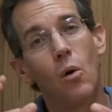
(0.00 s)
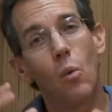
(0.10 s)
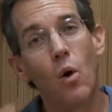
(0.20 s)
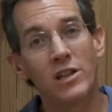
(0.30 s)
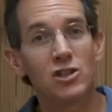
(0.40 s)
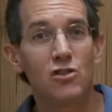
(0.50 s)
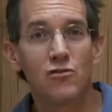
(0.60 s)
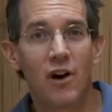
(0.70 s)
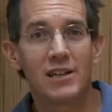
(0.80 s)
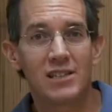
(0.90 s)
Once you
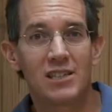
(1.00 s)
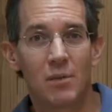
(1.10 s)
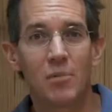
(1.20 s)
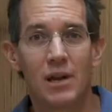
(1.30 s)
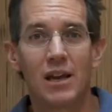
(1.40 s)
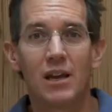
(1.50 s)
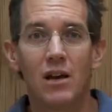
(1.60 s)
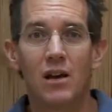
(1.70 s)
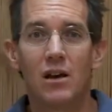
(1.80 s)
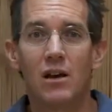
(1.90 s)
find somebody
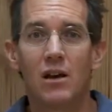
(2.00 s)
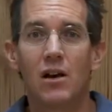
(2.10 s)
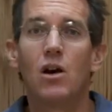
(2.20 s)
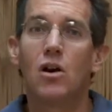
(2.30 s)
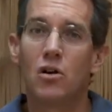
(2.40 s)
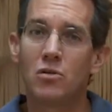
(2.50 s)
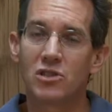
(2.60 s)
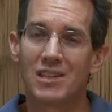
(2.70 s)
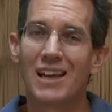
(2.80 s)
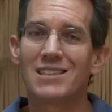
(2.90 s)
who
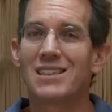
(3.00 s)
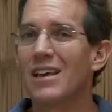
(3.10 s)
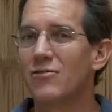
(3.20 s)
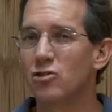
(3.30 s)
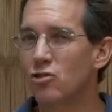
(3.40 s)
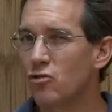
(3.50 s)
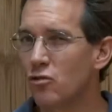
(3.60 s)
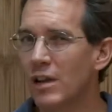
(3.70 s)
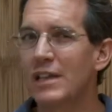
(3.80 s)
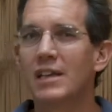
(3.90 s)
says they've
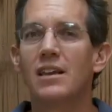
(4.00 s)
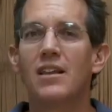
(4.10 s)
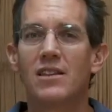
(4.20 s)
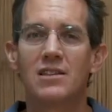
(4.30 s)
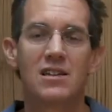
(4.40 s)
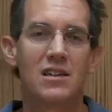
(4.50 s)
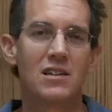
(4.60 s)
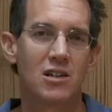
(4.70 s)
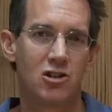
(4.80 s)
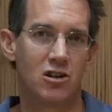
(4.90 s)
treated this
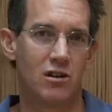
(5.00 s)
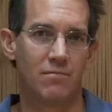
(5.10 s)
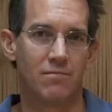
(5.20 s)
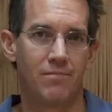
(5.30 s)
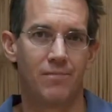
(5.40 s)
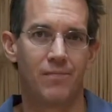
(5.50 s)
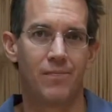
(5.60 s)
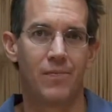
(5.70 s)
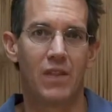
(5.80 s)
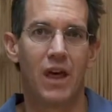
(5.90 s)
condition,
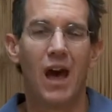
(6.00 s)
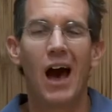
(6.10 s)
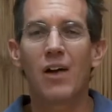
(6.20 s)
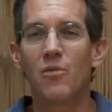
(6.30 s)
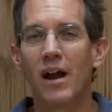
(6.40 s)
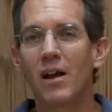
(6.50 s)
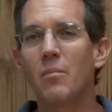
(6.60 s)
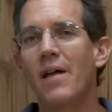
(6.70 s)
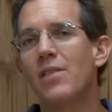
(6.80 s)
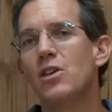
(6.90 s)
I
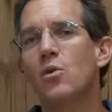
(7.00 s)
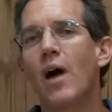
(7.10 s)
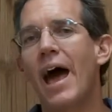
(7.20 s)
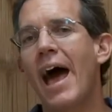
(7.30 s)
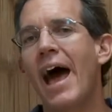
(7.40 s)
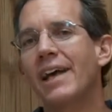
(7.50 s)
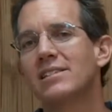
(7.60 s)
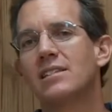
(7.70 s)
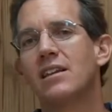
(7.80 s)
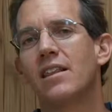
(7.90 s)
recommend that you
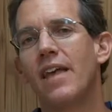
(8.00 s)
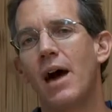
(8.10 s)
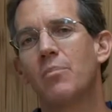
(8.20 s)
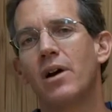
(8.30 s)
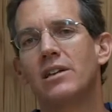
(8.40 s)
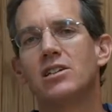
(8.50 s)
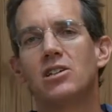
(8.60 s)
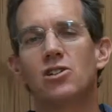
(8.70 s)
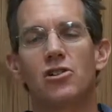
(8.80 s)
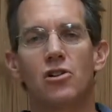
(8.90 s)
ask that
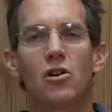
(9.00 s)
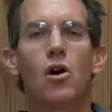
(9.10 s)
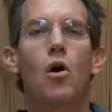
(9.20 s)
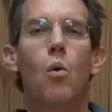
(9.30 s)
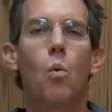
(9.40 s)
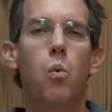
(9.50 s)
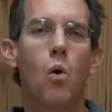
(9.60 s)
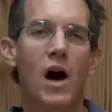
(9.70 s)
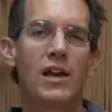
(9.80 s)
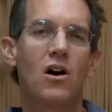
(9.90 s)
practitioner,
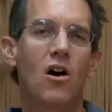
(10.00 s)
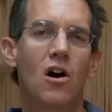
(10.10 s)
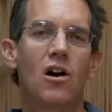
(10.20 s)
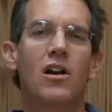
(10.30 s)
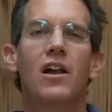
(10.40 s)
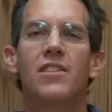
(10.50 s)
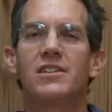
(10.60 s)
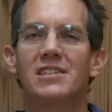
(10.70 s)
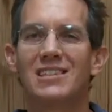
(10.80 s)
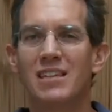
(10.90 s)
what are the
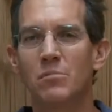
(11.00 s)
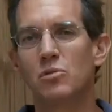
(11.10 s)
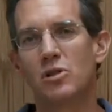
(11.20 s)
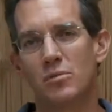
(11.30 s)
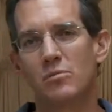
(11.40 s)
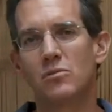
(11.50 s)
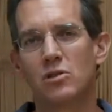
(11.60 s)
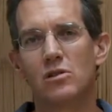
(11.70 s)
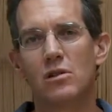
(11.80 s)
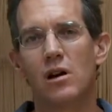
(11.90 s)

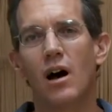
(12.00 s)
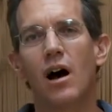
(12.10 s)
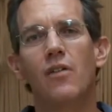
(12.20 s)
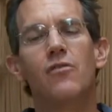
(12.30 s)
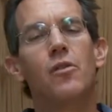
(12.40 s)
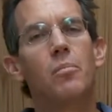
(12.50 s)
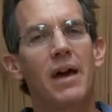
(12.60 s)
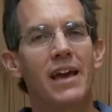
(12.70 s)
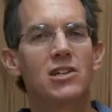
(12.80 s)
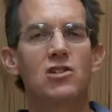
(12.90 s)
symptoms of the
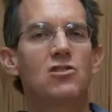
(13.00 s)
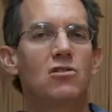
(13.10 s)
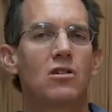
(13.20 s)
patients